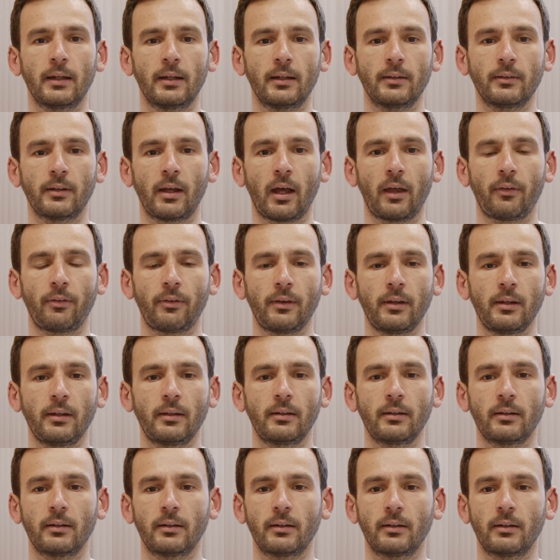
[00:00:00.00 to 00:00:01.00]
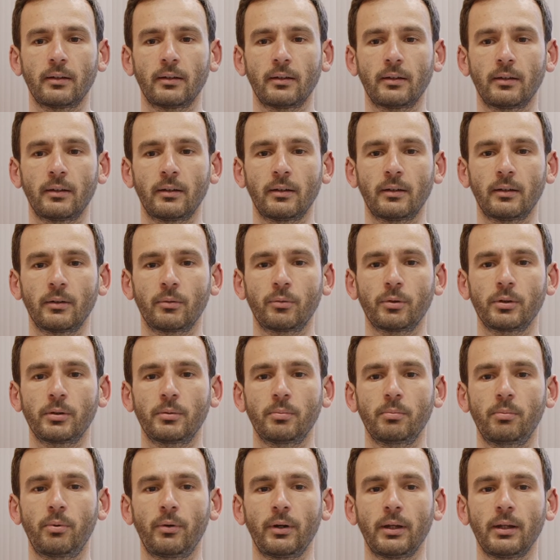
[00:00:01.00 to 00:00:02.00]
and I think
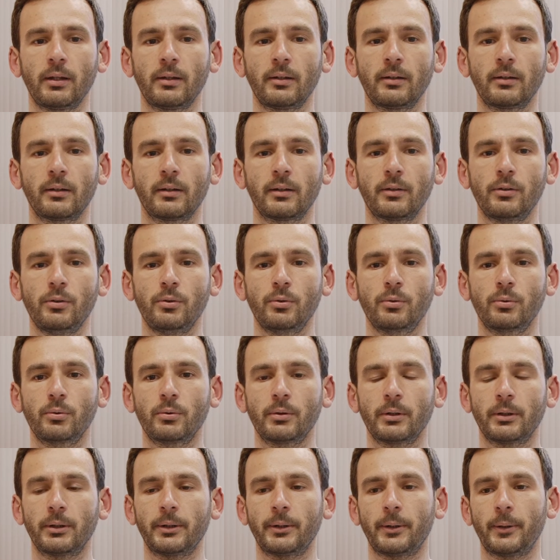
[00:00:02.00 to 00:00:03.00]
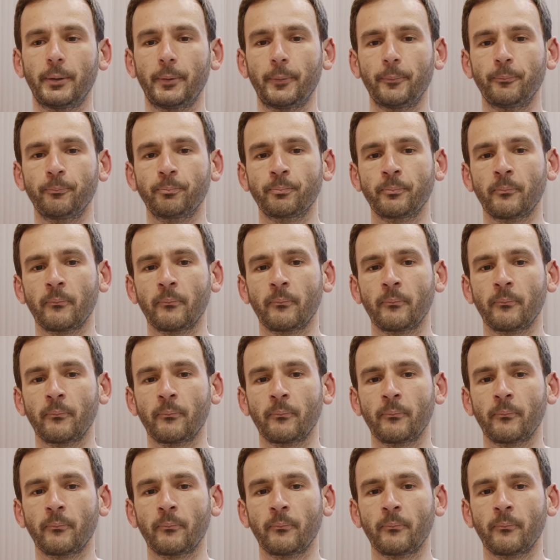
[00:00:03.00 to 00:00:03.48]
could bring a new